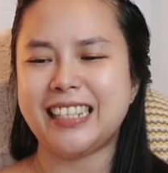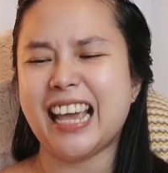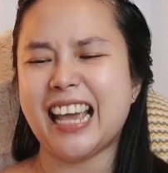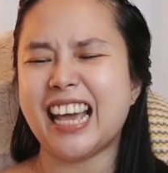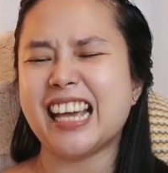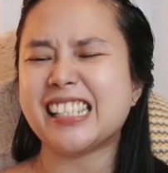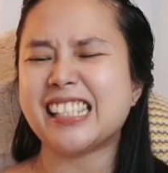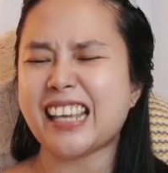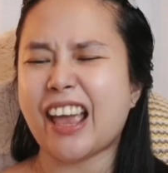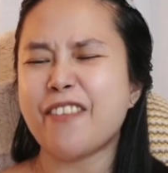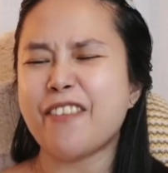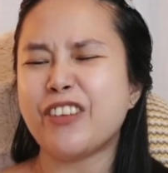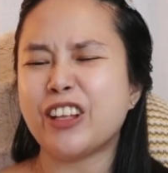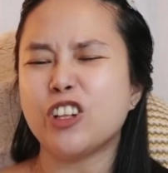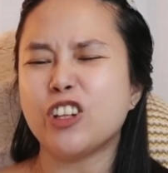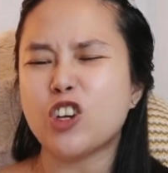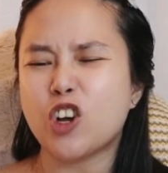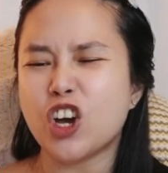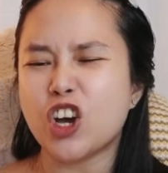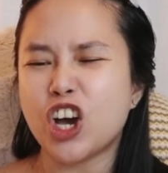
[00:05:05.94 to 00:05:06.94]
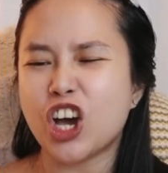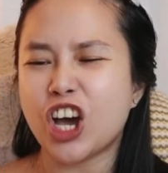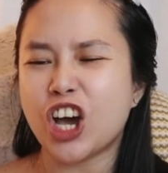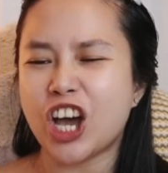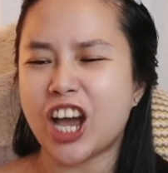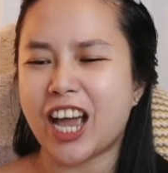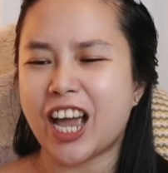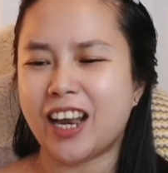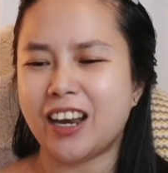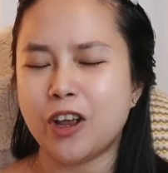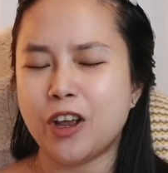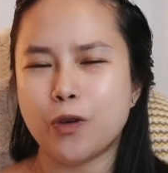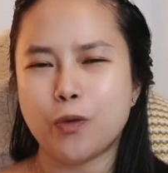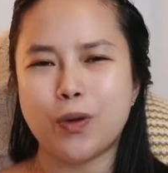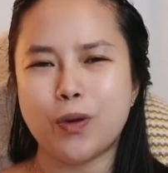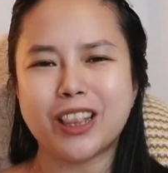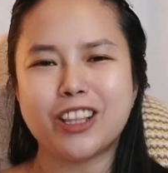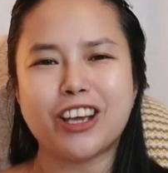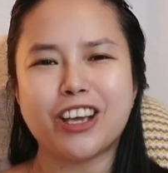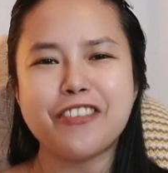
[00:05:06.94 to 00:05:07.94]
Yes, I feel good
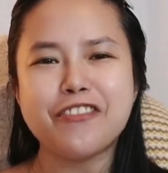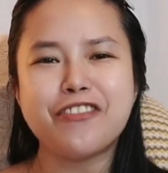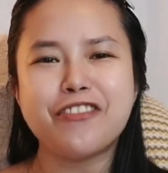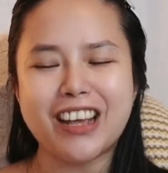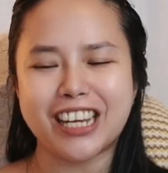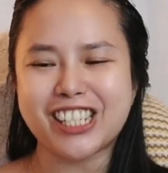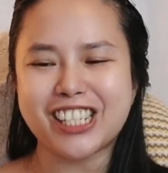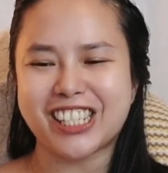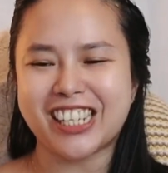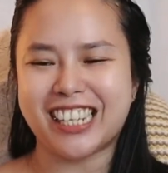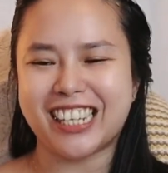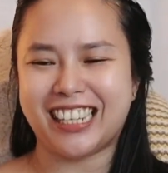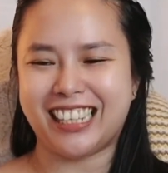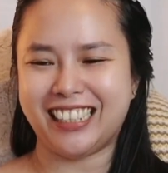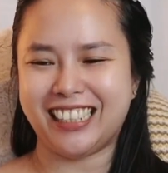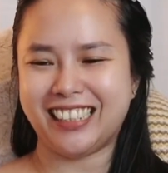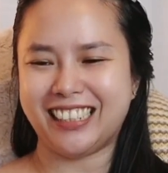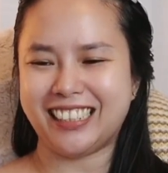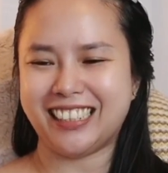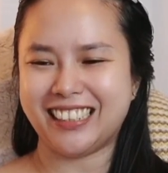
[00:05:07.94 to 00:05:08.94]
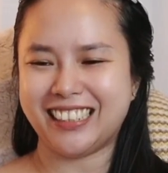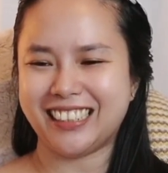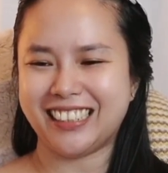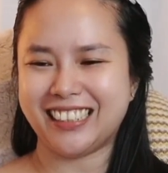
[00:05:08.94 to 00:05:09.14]
with conviction.